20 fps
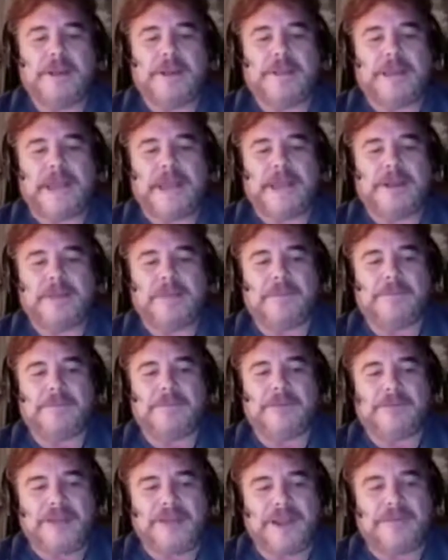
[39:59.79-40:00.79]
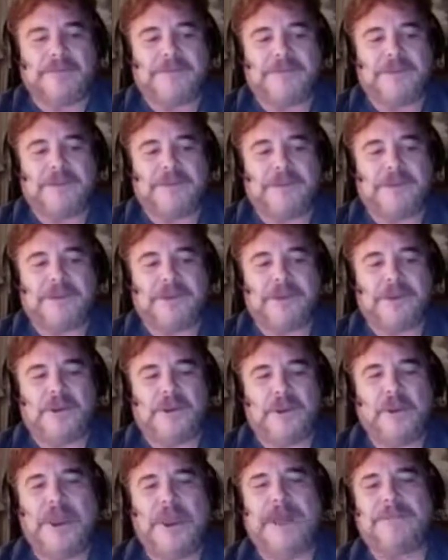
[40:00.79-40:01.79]
That, first off,
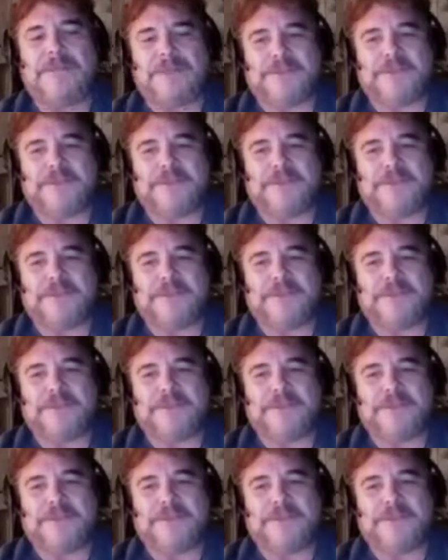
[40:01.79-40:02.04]
you have the